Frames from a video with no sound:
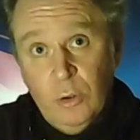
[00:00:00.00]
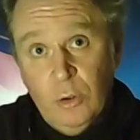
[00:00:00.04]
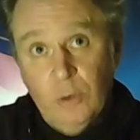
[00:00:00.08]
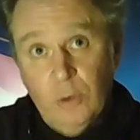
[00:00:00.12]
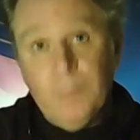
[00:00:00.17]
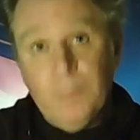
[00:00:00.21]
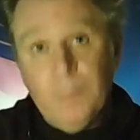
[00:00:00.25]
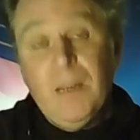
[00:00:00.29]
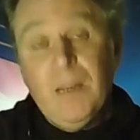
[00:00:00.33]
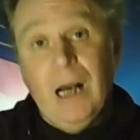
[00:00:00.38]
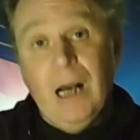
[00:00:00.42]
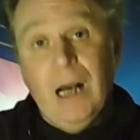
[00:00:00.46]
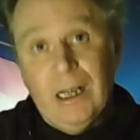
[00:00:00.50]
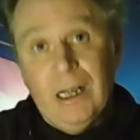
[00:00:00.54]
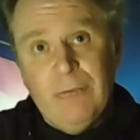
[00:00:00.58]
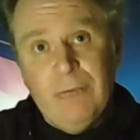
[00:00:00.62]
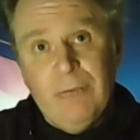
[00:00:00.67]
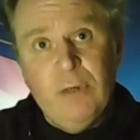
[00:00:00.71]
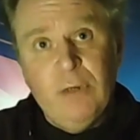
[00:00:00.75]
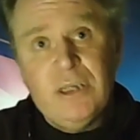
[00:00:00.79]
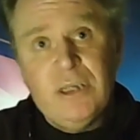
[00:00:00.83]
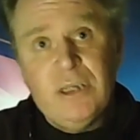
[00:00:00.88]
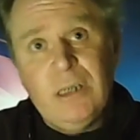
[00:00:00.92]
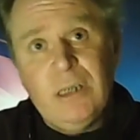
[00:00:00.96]
I'll give you an
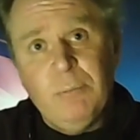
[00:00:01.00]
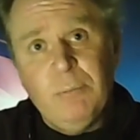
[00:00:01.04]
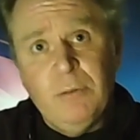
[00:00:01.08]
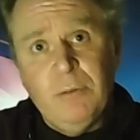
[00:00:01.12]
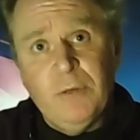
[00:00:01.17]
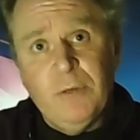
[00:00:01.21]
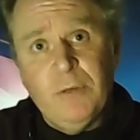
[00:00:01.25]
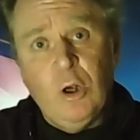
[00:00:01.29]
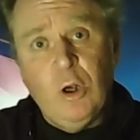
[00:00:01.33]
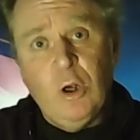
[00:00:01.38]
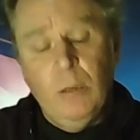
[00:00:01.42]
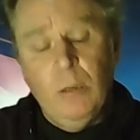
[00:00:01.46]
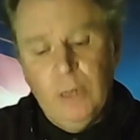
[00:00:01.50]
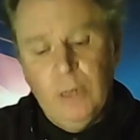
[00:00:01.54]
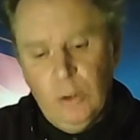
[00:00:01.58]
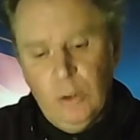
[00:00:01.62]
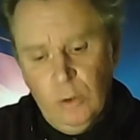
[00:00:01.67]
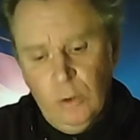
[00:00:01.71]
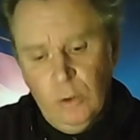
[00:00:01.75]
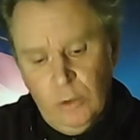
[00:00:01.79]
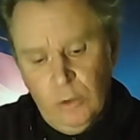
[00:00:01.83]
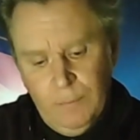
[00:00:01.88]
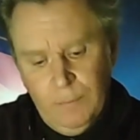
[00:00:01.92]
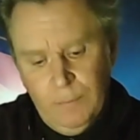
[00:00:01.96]
example of the common good.
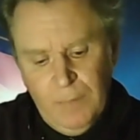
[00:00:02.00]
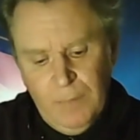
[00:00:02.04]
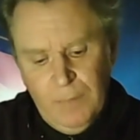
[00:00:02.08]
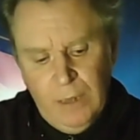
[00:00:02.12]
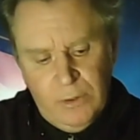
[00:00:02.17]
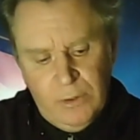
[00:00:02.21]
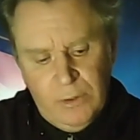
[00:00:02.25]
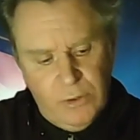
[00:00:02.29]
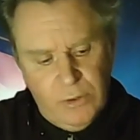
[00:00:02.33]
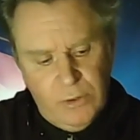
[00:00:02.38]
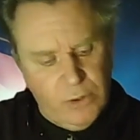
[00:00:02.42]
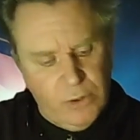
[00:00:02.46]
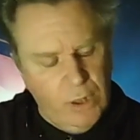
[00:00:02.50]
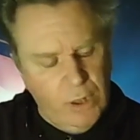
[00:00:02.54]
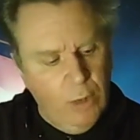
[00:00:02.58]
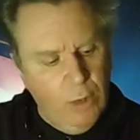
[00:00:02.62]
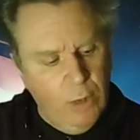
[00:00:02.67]
So